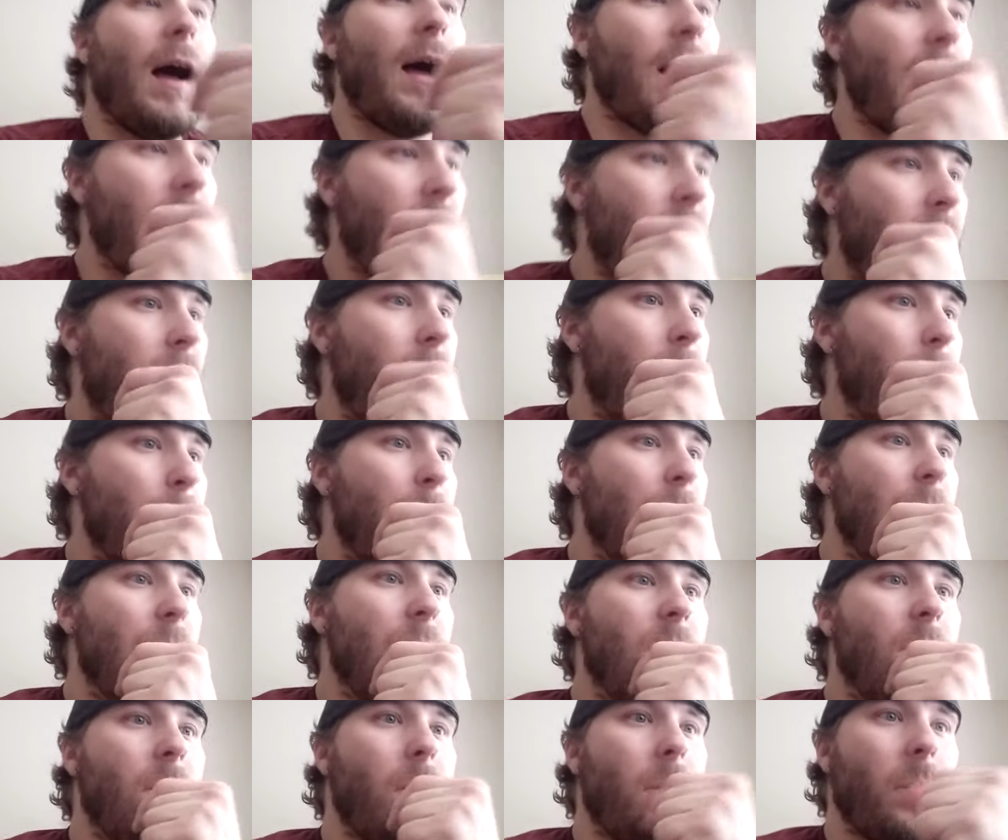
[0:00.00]
um
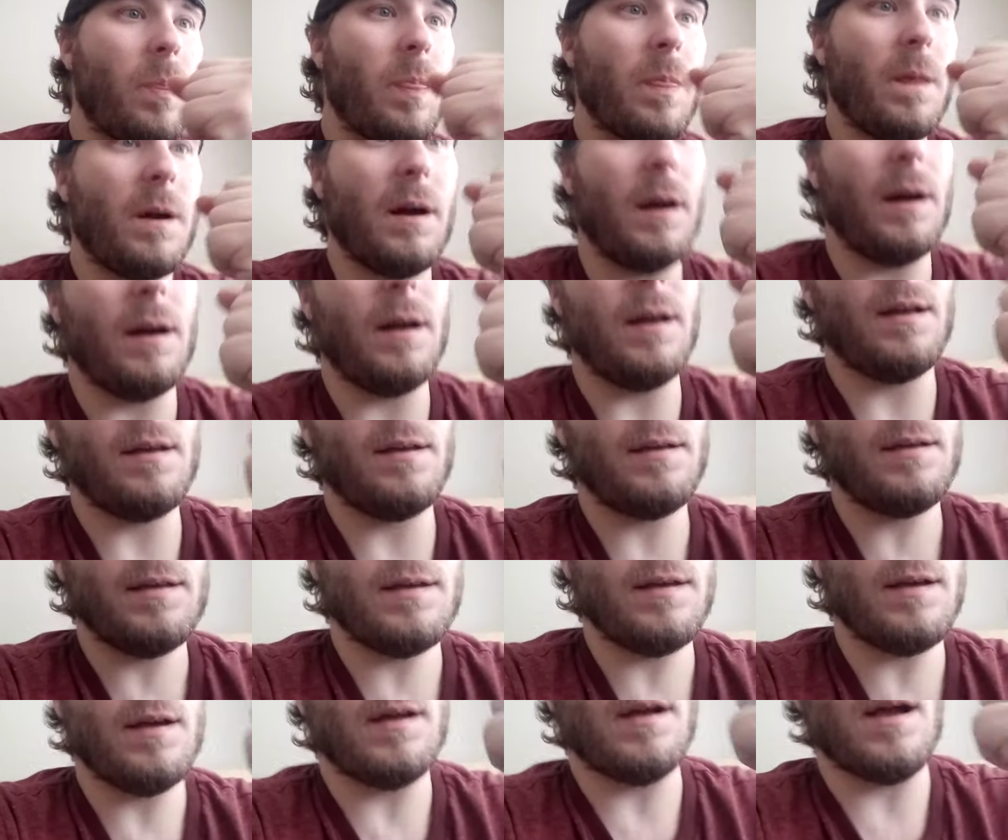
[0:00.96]
uh,
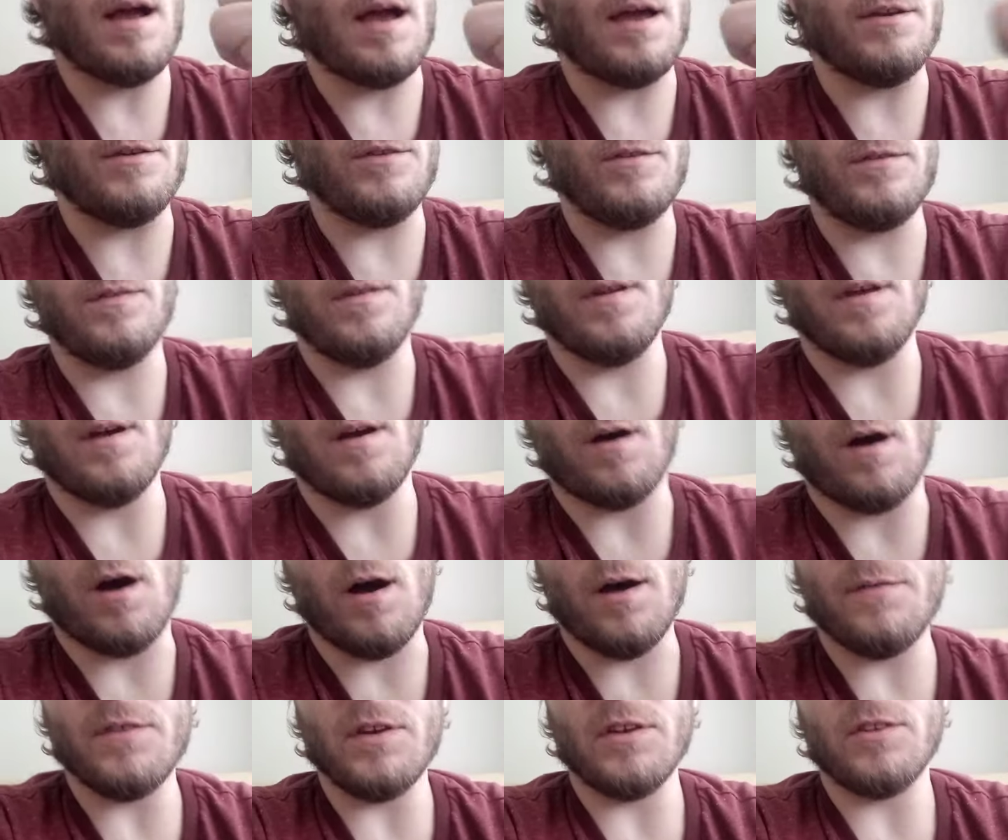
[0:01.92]
I
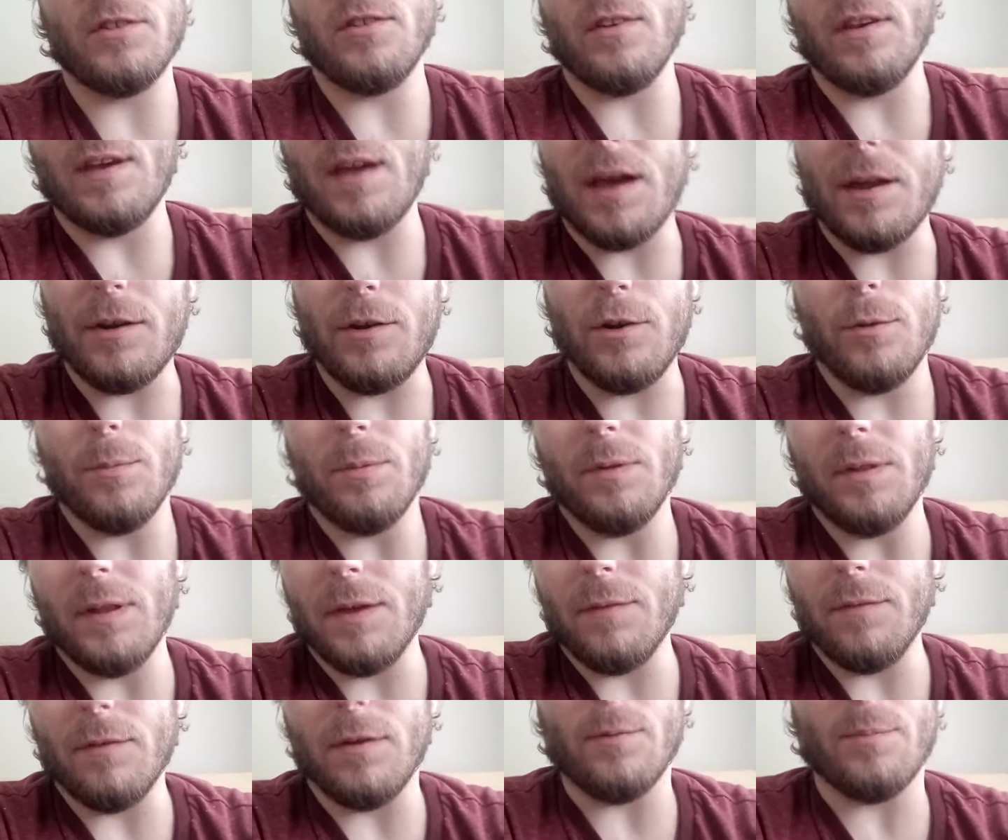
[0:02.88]
obviously I do
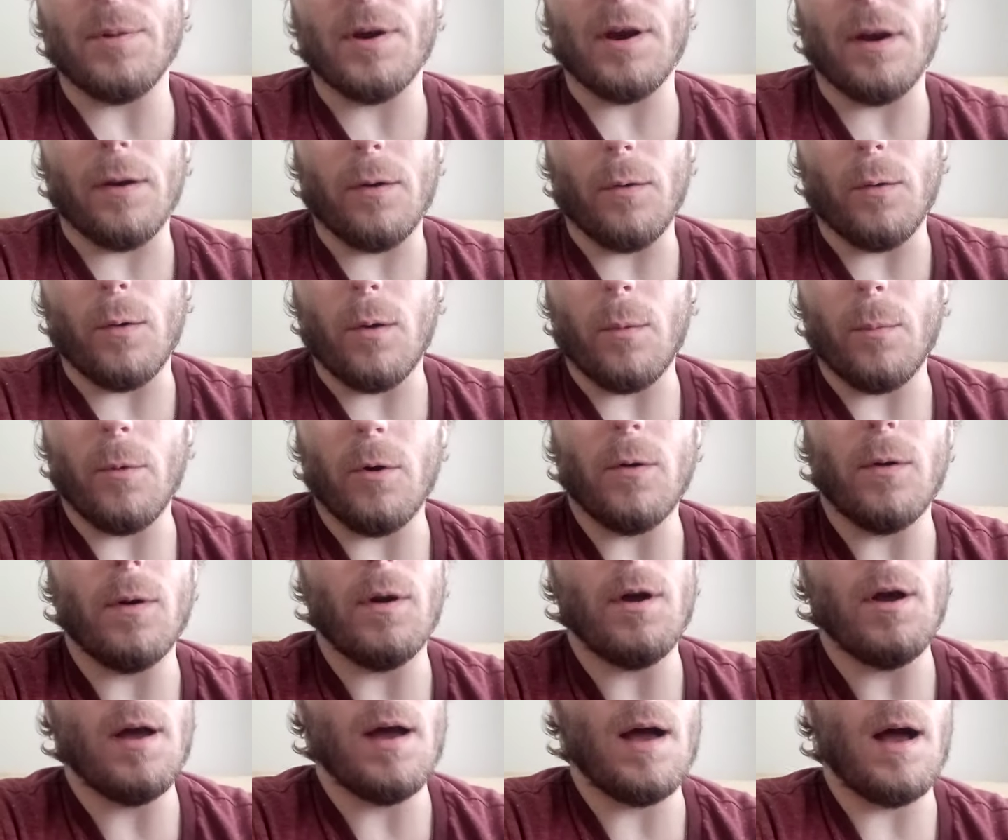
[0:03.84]
believe in a
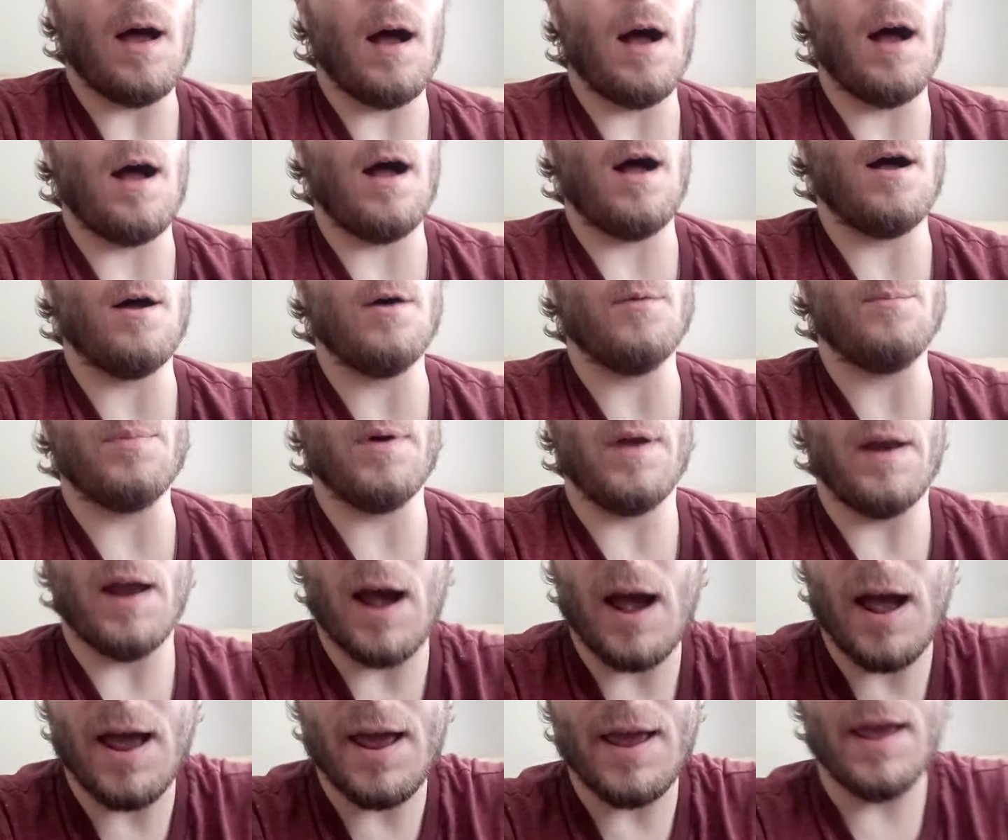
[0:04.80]
paranormal, uh, but
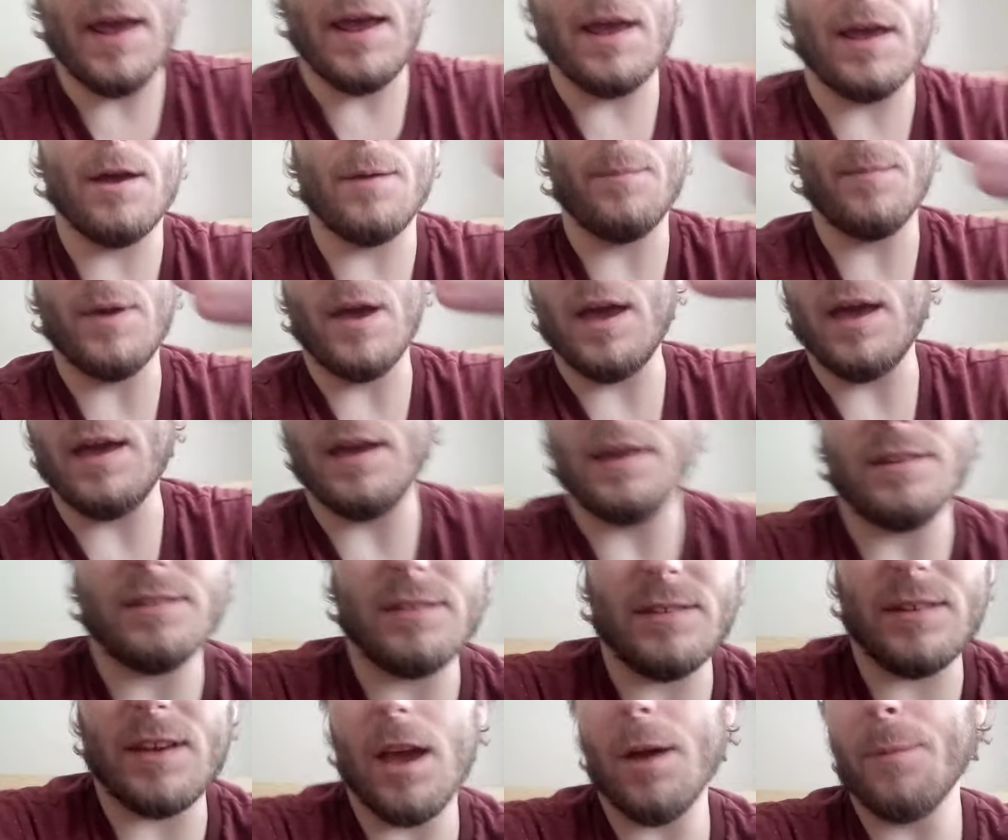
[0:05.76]
I am a
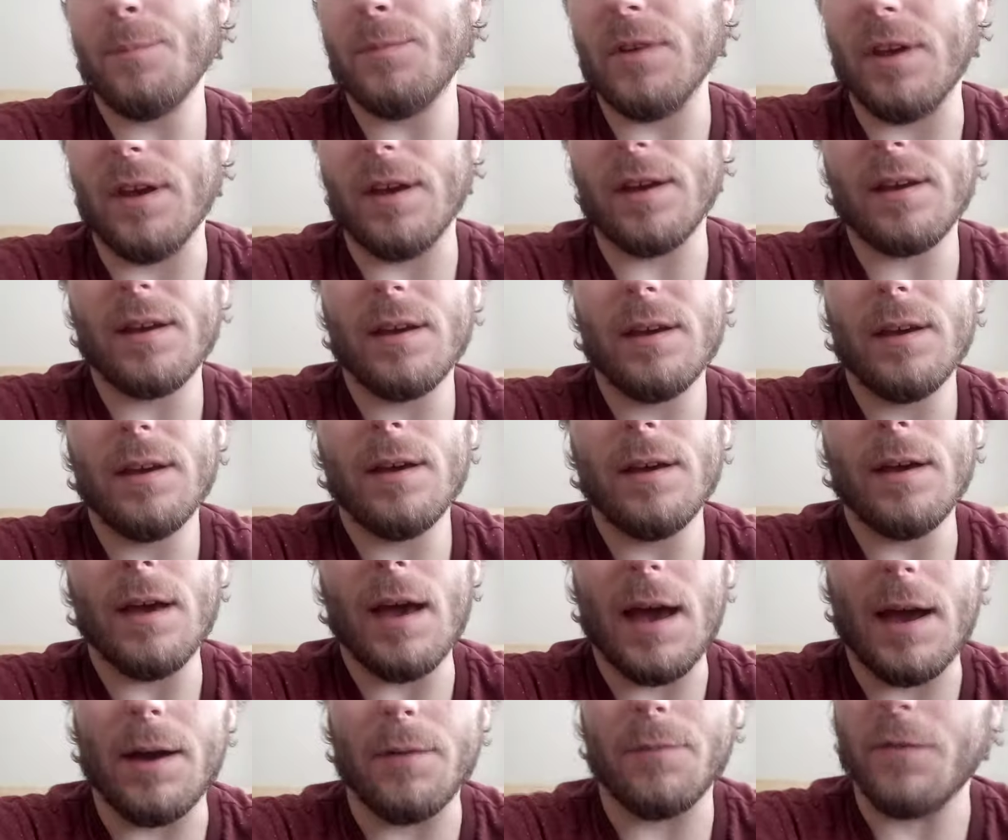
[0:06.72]
skeptic
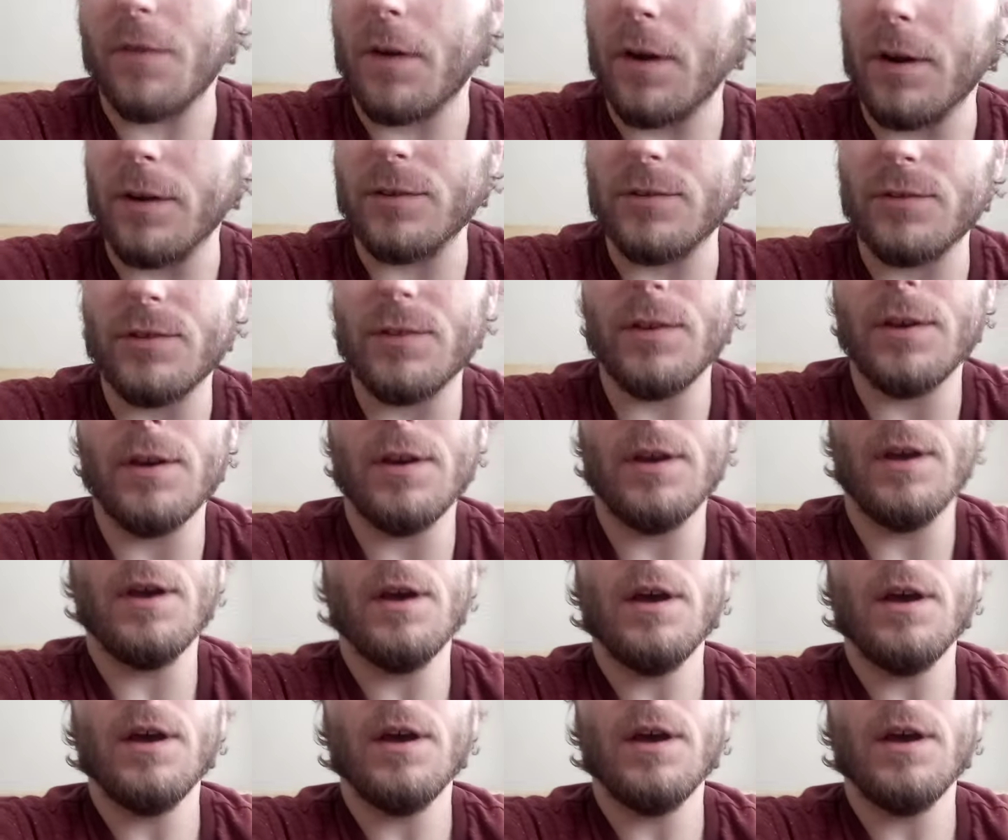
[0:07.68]
at first.